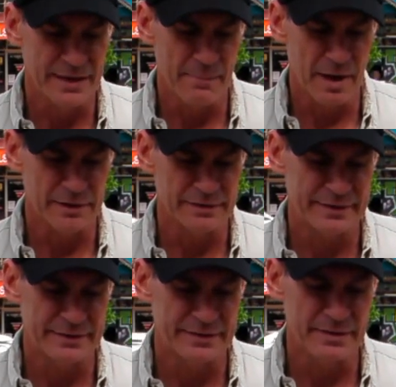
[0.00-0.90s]
Dem
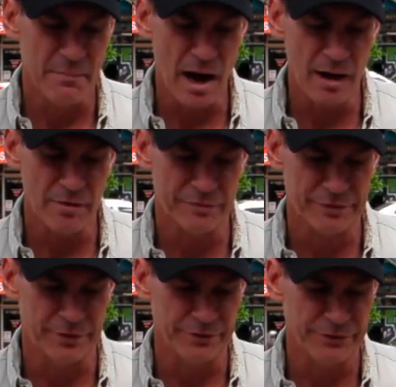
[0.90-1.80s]

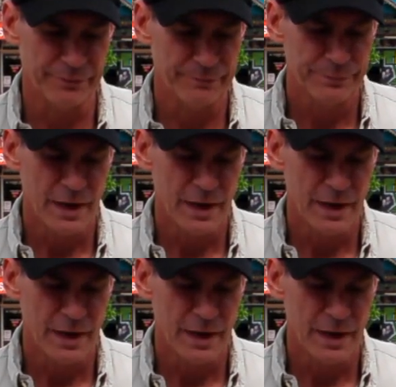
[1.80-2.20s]
demographers